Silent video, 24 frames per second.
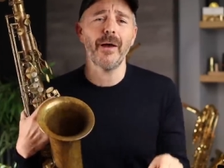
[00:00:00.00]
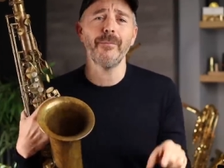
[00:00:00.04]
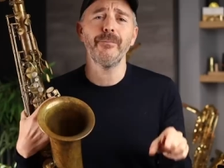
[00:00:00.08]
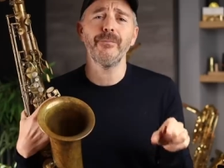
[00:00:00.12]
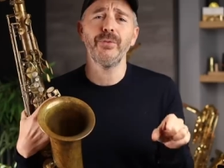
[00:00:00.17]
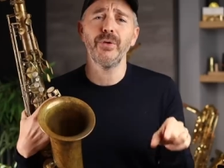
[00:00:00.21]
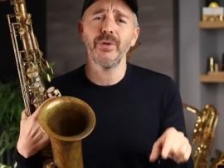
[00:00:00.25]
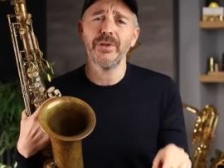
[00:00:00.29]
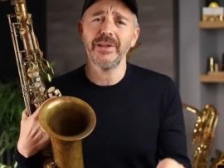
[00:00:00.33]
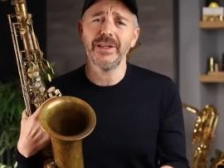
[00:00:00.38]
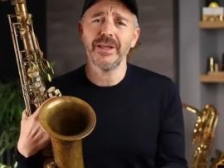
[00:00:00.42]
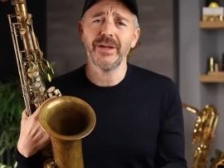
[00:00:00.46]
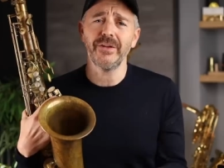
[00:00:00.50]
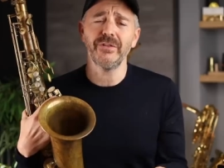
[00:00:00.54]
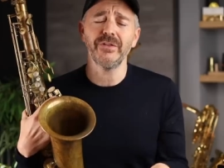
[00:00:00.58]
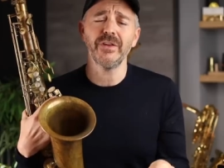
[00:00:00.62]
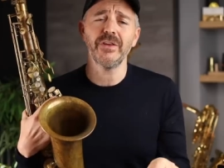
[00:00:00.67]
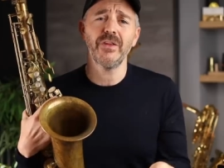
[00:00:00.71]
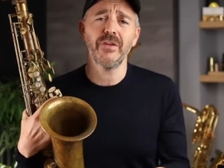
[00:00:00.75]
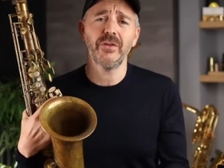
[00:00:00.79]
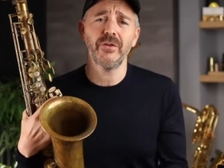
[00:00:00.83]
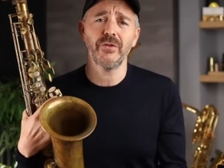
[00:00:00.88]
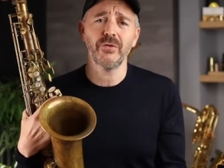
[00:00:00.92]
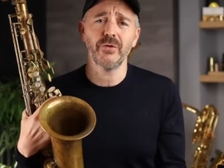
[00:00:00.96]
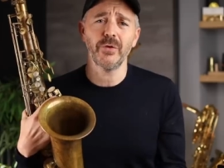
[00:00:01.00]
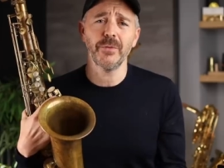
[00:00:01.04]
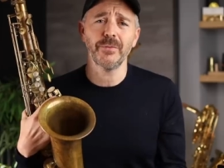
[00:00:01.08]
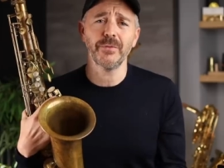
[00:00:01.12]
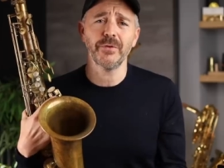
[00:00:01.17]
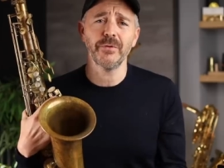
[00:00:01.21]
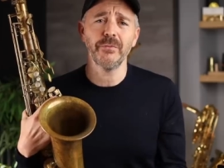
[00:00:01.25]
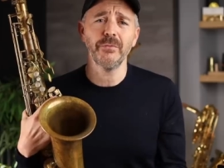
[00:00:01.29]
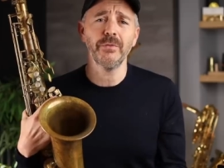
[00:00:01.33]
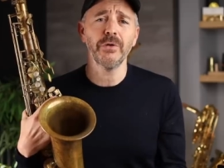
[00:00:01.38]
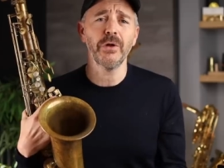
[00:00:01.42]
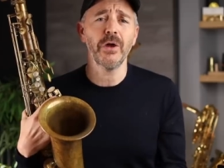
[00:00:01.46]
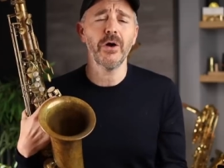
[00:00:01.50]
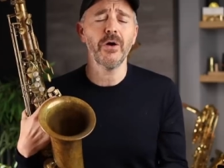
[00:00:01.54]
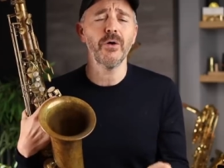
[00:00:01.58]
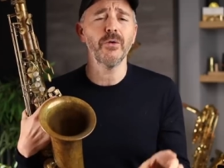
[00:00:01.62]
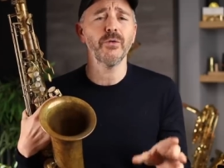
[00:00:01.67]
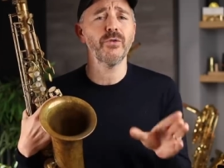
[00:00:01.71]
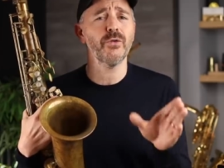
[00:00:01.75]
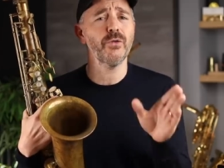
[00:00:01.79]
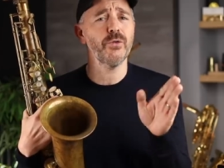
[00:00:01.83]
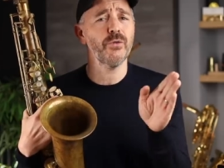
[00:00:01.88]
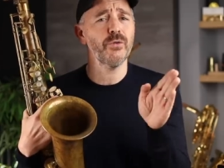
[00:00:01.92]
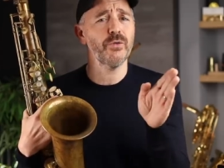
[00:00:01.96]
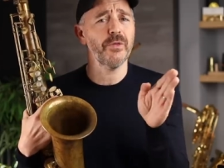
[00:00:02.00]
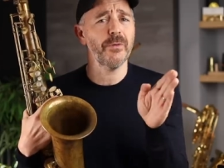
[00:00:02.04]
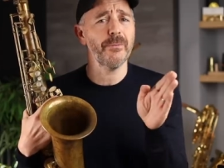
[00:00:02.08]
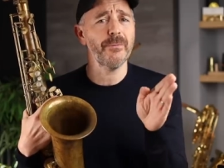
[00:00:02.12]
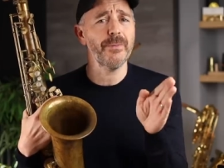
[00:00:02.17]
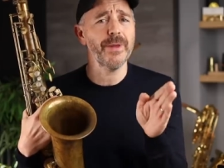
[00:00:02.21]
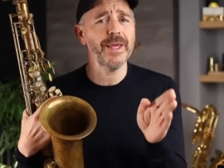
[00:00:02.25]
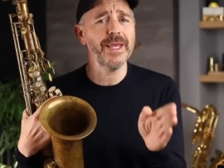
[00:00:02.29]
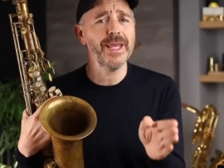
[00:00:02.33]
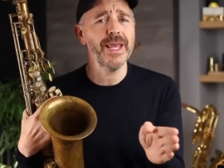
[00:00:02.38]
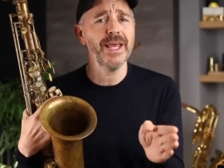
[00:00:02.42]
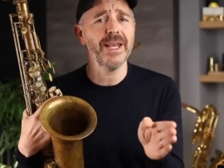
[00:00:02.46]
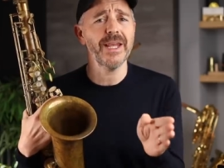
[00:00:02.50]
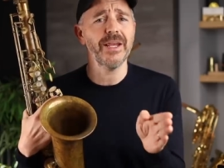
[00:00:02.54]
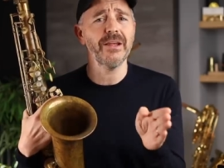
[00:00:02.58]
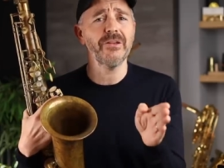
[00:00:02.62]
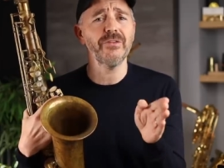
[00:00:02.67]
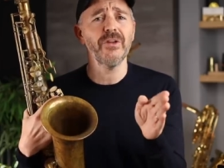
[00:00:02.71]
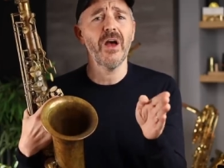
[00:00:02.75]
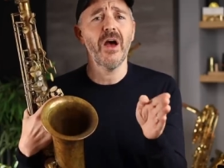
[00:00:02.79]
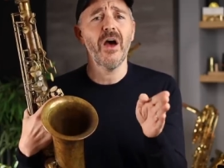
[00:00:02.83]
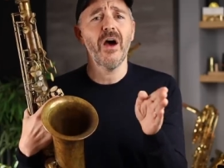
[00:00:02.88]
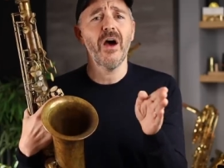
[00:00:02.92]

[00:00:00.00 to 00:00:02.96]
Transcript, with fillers: I put links in the description below to the beginnings